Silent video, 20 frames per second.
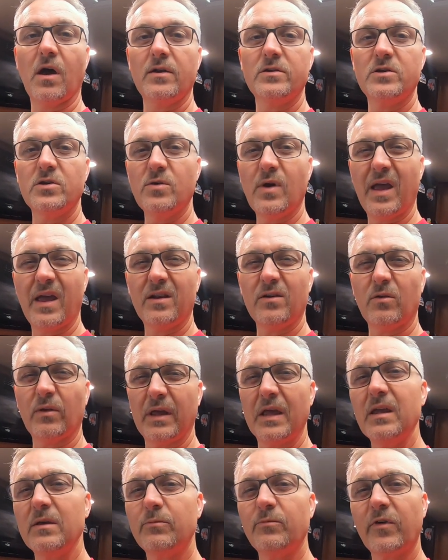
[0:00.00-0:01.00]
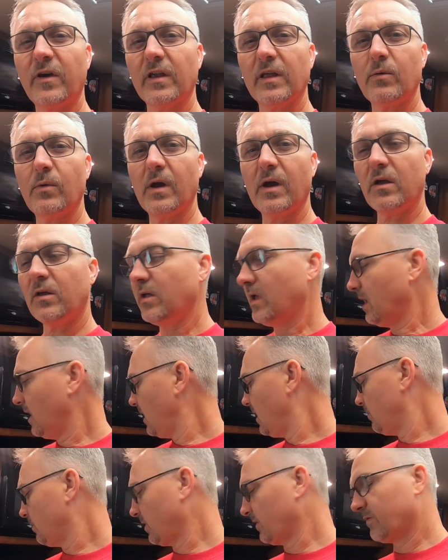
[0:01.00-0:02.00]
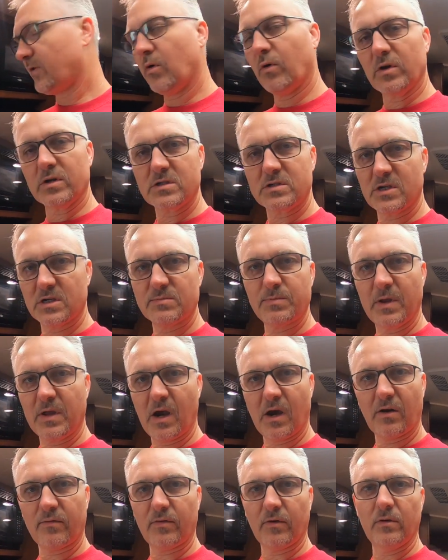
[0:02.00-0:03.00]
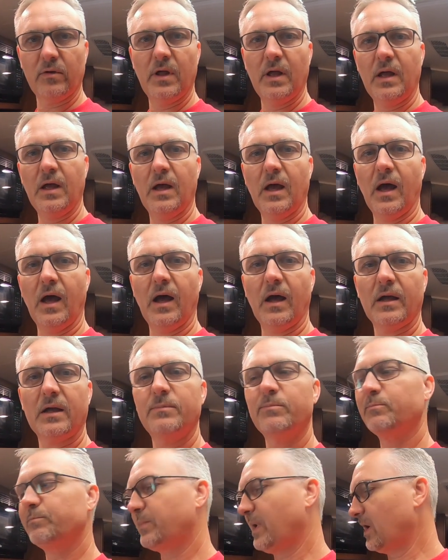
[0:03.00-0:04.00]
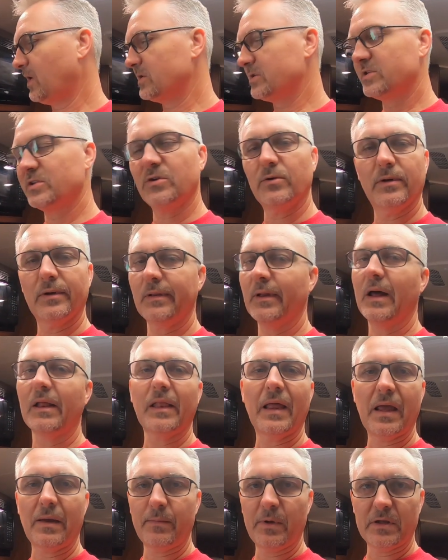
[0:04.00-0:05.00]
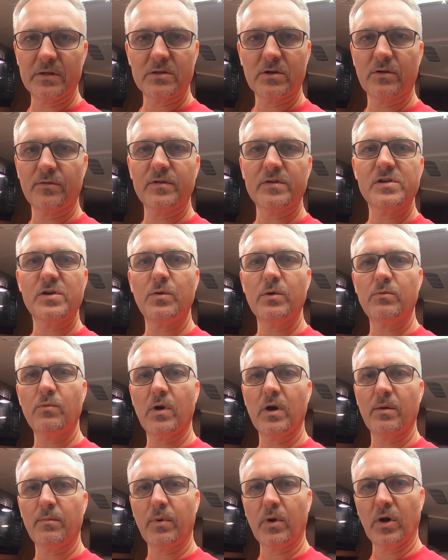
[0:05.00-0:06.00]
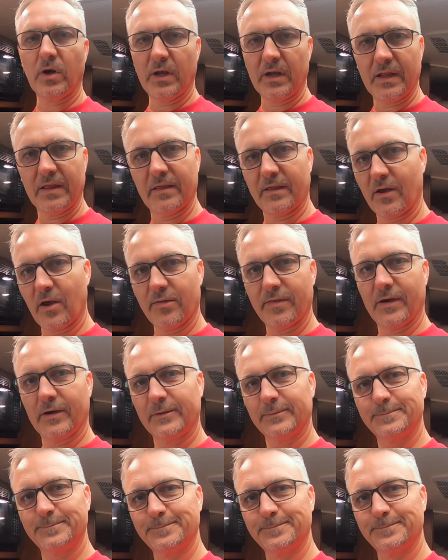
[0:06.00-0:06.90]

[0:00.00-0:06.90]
do handle heat fairly well, but of course, just be careful. Compare it to a laminate surface. You wouldn't want to burn anything on there.